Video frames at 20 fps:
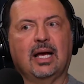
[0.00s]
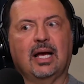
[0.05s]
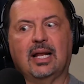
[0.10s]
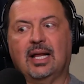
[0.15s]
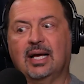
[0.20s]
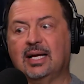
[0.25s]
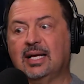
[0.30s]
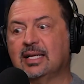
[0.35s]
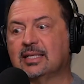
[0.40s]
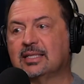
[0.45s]
And
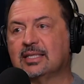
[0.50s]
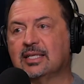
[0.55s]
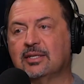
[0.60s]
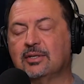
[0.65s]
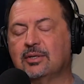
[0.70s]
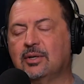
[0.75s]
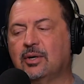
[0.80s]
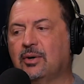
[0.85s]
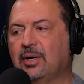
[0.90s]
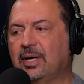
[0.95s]
I got to tell
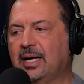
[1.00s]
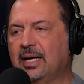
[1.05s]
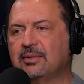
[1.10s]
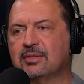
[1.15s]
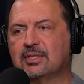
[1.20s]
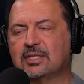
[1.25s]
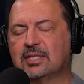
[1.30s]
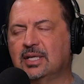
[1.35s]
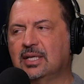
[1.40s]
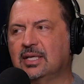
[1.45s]
you, Ohio
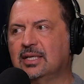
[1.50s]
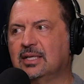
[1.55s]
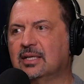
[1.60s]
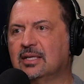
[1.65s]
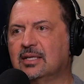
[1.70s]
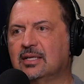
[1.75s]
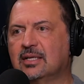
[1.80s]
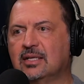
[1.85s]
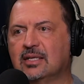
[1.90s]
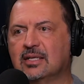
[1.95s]
State
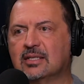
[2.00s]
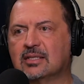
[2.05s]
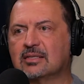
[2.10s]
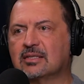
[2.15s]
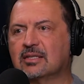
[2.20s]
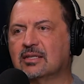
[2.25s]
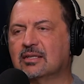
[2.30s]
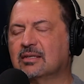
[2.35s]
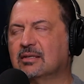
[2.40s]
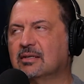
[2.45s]
is
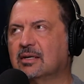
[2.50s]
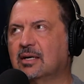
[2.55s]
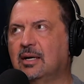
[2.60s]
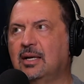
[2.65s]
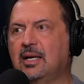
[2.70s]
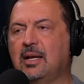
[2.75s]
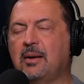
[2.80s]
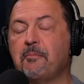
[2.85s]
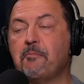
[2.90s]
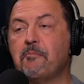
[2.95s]

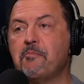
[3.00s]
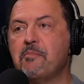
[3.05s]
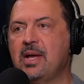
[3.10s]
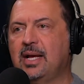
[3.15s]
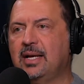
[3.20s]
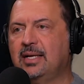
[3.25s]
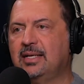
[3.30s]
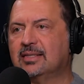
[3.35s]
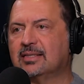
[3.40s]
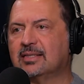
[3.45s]
an
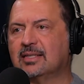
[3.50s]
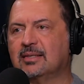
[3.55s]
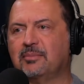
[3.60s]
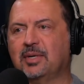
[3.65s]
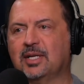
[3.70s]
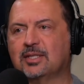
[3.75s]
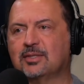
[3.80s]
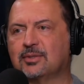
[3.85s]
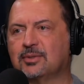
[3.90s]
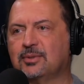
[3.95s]
amazing
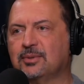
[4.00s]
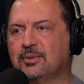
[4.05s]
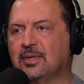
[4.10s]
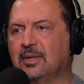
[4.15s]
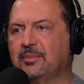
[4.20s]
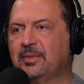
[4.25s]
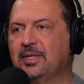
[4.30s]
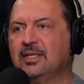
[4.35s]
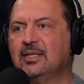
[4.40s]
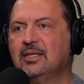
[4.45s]
med school. I
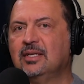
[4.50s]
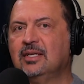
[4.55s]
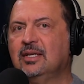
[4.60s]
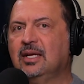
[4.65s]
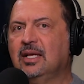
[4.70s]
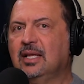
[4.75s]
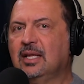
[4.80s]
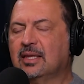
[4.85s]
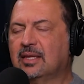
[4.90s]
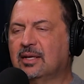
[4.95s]
mean,
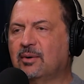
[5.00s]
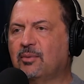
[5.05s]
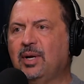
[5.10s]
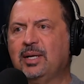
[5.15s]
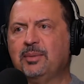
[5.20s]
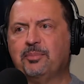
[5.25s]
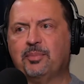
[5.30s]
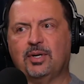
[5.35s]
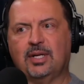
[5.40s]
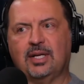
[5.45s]
they're
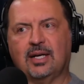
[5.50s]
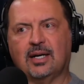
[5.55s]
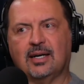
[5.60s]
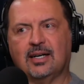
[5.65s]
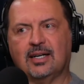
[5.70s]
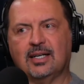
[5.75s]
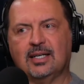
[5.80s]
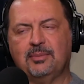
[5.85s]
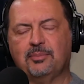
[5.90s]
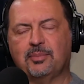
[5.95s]
ranked pretty
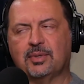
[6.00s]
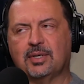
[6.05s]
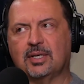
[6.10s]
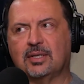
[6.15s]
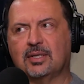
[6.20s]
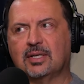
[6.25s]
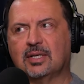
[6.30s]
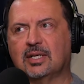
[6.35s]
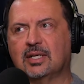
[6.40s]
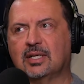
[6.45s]
high, but
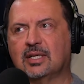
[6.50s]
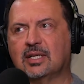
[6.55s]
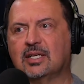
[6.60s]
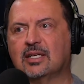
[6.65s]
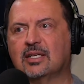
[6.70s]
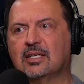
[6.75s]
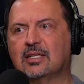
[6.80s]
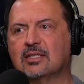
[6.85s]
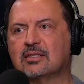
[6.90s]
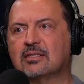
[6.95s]
it
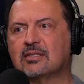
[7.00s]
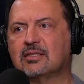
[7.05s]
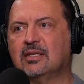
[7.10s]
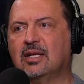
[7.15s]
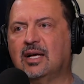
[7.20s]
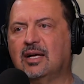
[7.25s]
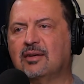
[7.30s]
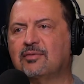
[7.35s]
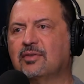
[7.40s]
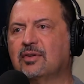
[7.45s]
is
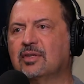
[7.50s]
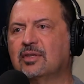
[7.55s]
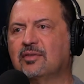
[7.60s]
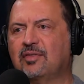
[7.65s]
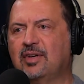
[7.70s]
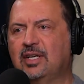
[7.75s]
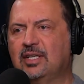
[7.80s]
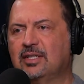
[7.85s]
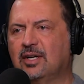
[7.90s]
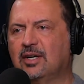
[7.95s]
not for the
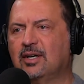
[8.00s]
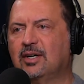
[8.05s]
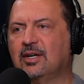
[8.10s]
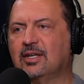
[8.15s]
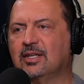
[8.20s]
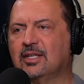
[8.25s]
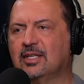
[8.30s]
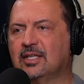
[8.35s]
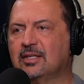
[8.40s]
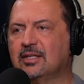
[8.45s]

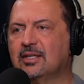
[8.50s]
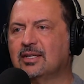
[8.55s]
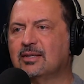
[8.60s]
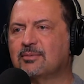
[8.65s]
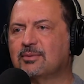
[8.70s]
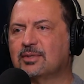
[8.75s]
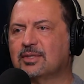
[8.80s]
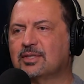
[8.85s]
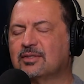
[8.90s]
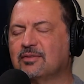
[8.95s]
faint-hearted. It
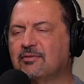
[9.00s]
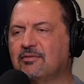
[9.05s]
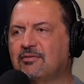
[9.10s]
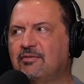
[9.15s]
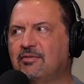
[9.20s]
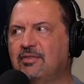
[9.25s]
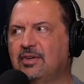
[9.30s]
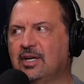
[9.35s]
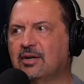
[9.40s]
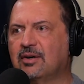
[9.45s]
was a
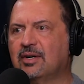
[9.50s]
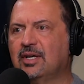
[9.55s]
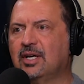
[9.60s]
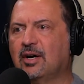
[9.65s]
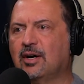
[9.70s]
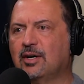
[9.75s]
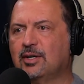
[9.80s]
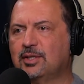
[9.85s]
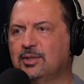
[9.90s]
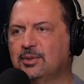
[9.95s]
very
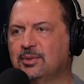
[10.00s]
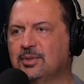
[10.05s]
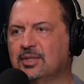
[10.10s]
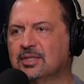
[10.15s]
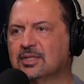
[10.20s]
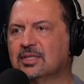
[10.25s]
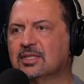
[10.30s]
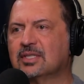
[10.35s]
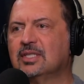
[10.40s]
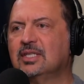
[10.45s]

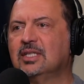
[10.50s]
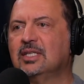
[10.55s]
arduous.